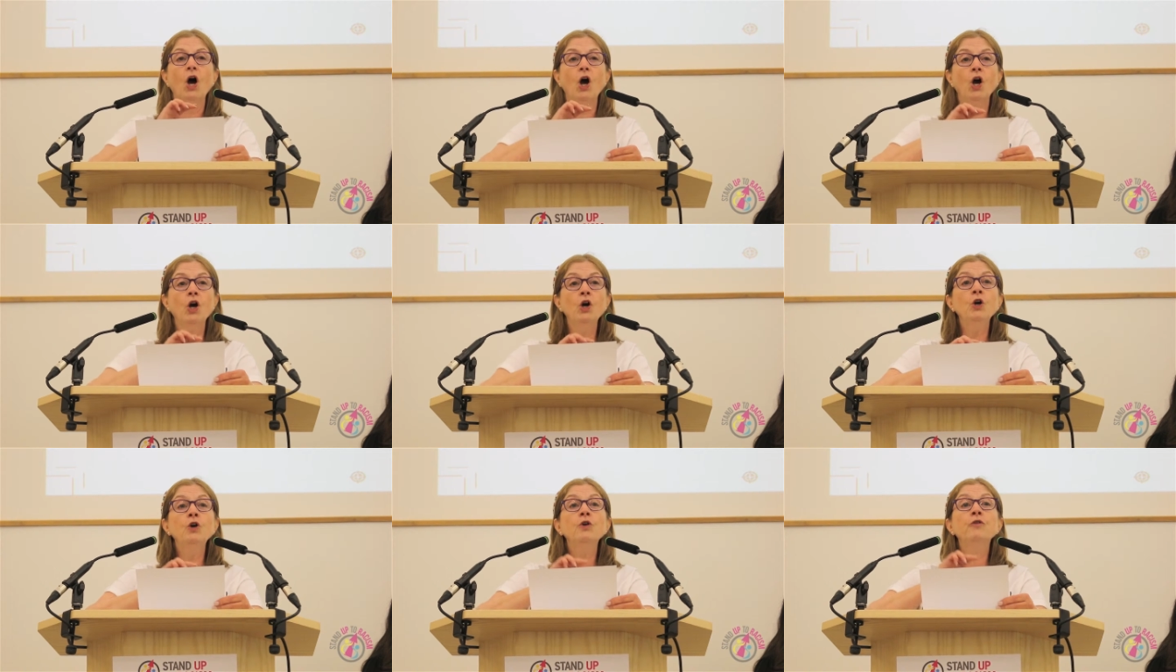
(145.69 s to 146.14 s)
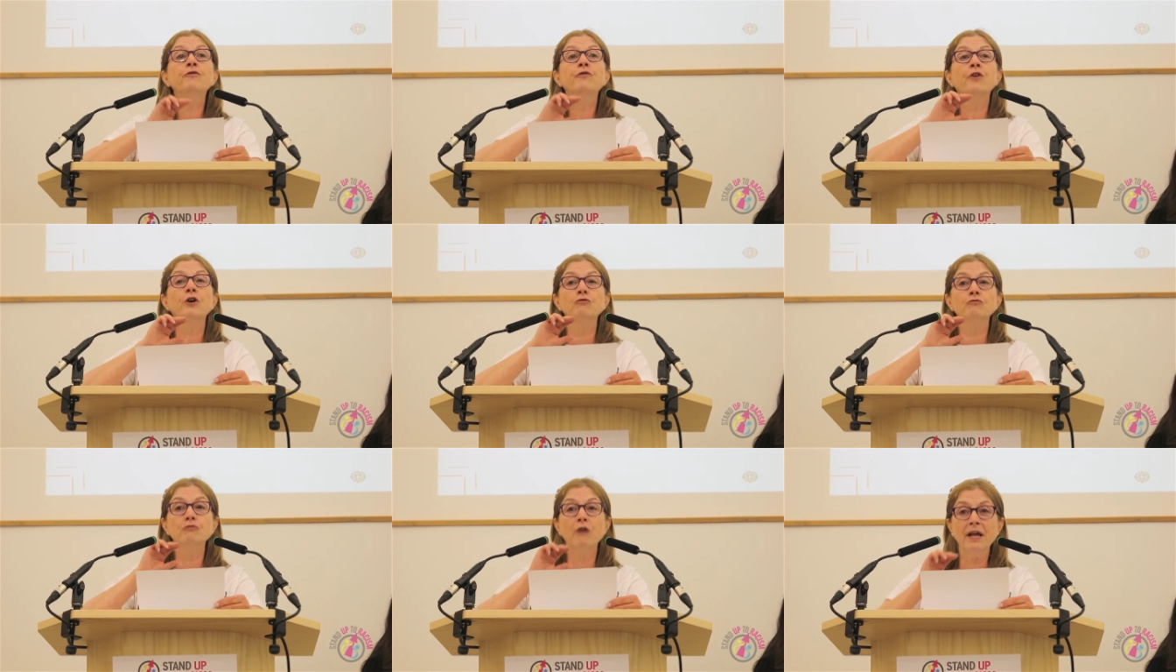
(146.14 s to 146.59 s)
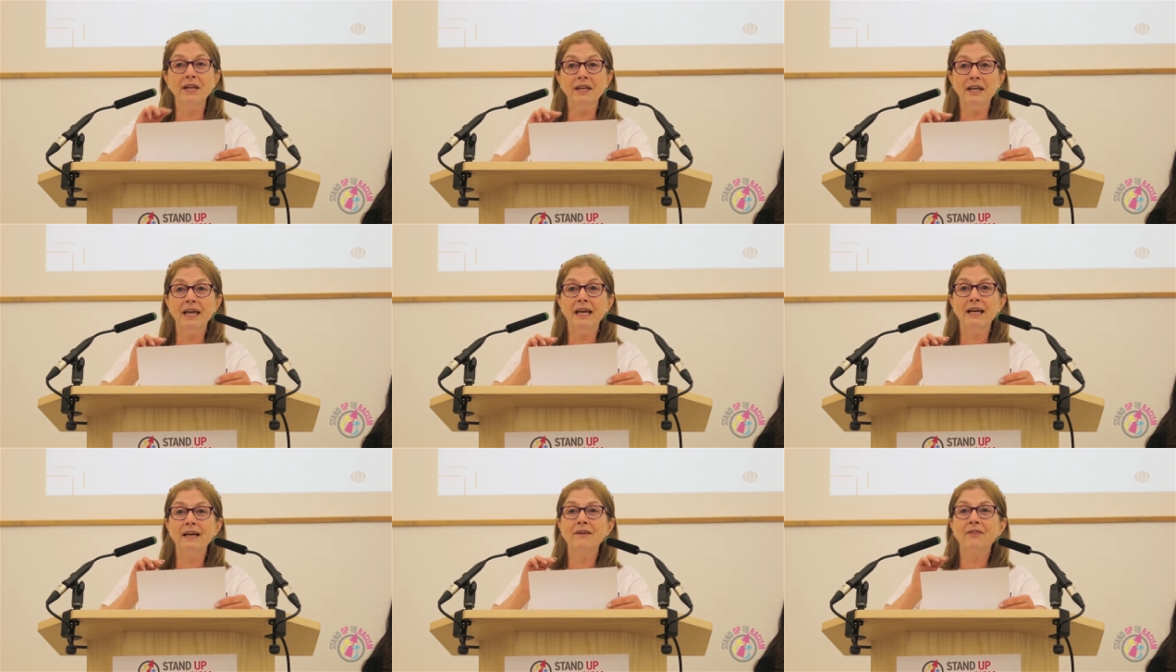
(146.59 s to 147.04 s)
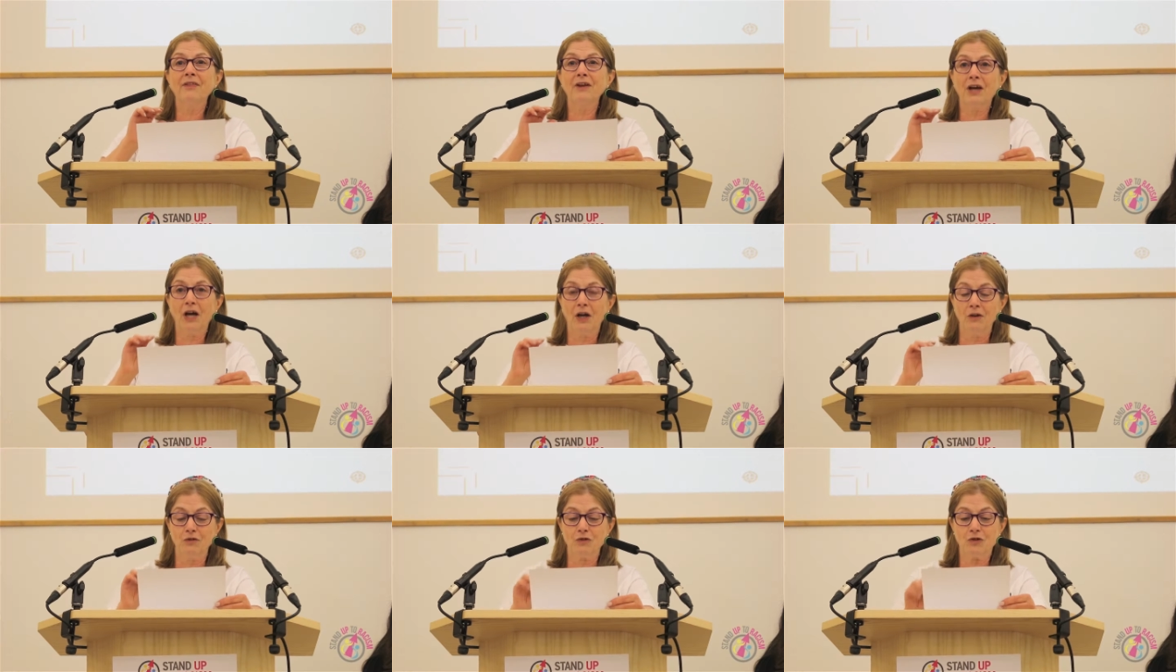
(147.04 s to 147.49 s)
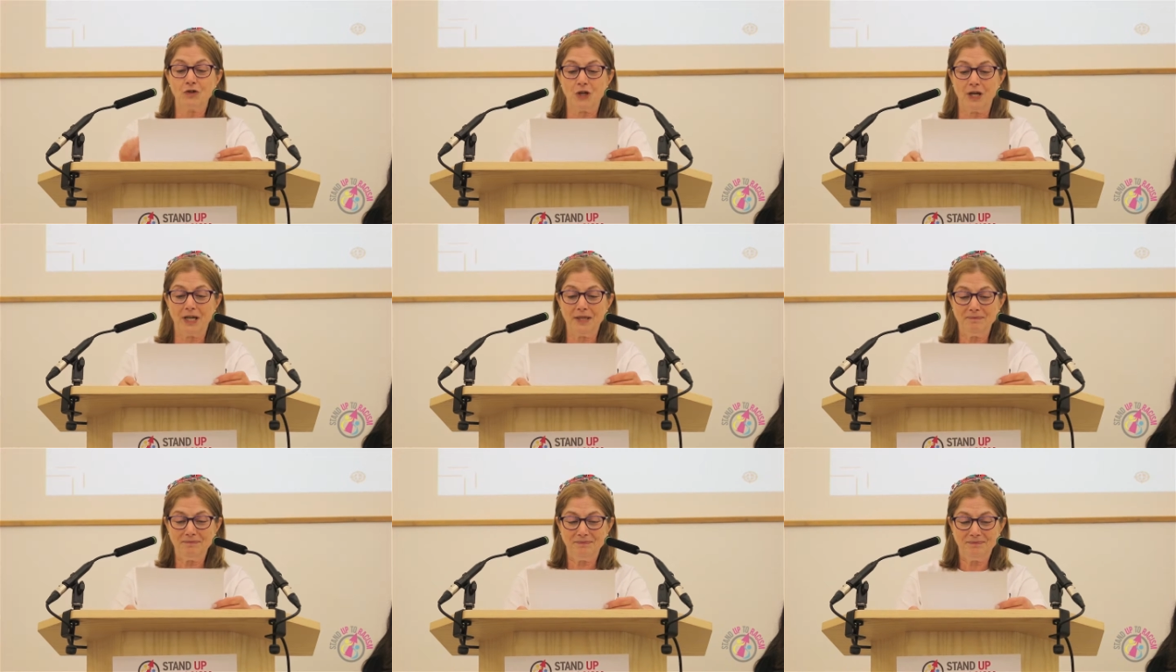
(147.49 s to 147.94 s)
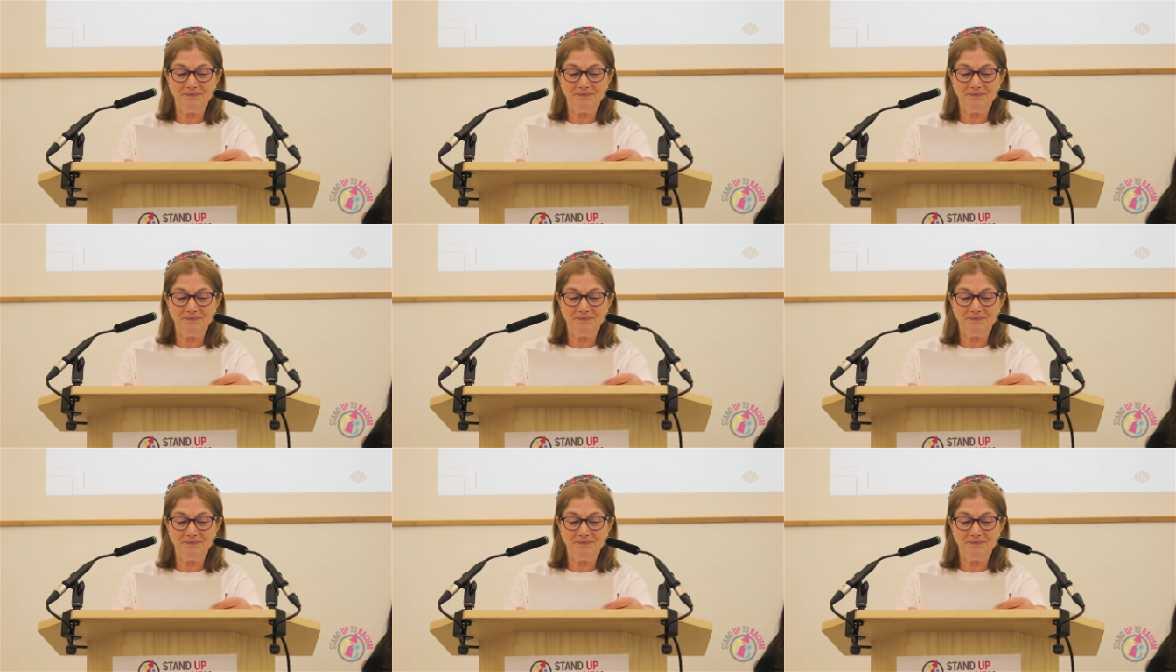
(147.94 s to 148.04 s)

overrunning the country.